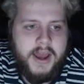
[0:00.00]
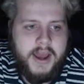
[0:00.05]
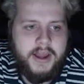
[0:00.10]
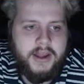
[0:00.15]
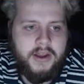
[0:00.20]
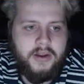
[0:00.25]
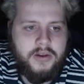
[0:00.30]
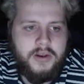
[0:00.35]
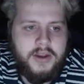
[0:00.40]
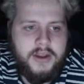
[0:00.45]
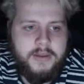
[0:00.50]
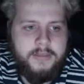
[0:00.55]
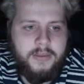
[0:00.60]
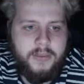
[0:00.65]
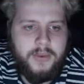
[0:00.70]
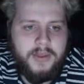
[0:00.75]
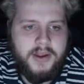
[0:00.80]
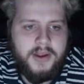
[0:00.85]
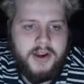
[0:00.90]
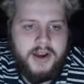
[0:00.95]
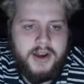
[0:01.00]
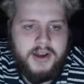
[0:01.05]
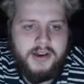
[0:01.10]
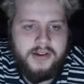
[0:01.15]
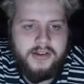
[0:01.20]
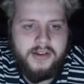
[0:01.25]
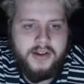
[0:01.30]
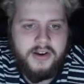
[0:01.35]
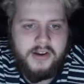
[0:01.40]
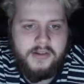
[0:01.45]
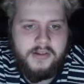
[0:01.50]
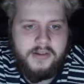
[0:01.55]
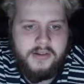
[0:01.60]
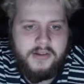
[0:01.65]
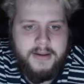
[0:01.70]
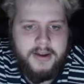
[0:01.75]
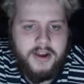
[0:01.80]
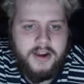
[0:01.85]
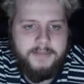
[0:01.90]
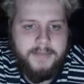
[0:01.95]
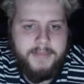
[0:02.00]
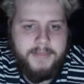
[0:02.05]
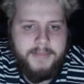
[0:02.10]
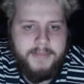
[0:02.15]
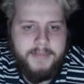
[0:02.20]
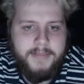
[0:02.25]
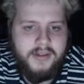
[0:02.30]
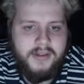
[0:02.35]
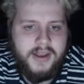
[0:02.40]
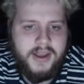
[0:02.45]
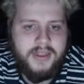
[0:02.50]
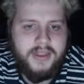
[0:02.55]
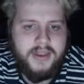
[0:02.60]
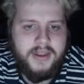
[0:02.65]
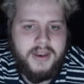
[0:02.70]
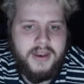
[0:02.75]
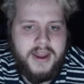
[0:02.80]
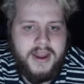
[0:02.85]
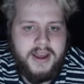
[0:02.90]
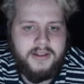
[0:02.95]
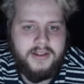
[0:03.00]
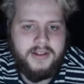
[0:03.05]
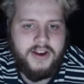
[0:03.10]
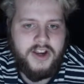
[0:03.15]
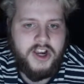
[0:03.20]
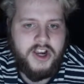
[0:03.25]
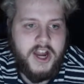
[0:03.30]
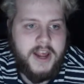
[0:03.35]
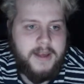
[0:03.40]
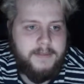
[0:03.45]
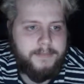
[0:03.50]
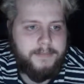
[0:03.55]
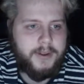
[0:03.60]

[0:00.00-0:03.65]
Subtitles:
and go deeper with changes such as pitch patterns and the net shape.